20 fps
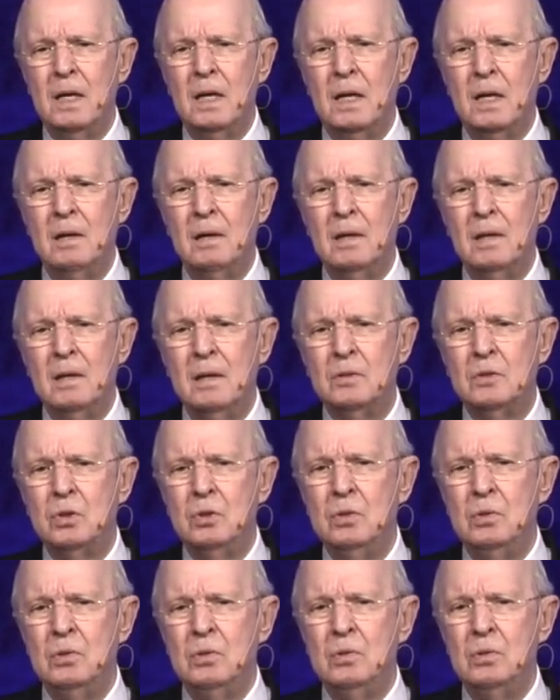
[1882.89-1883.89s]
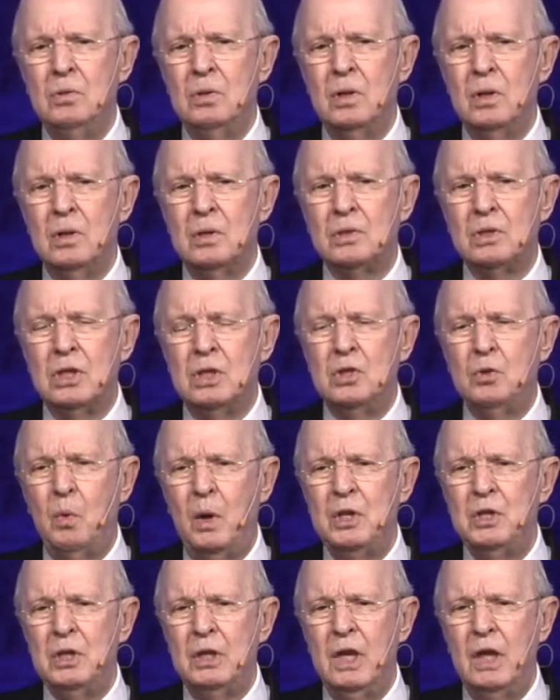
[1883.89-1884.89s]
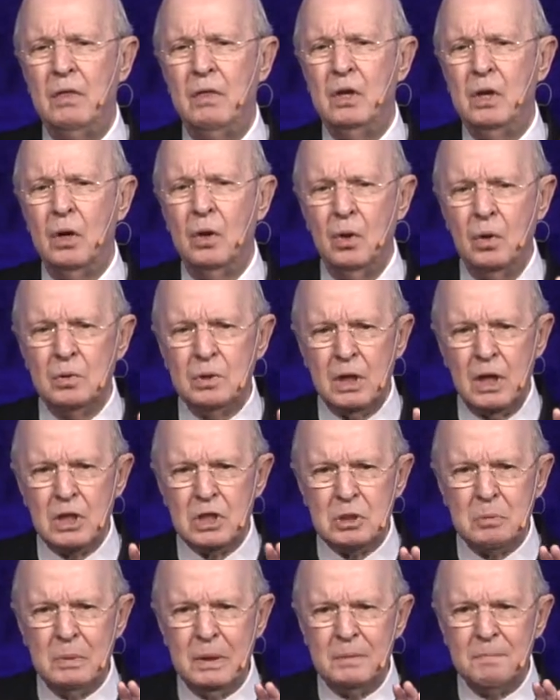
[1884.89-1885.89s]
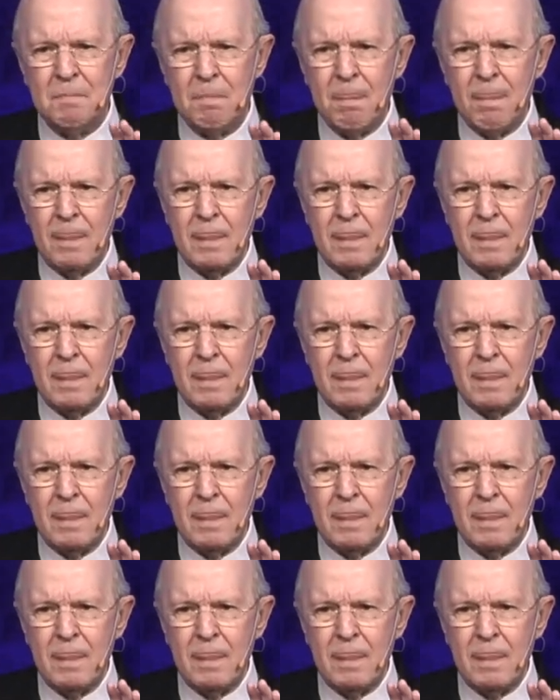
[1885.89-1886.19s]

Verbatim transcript: uh, to a situation in the Old Testament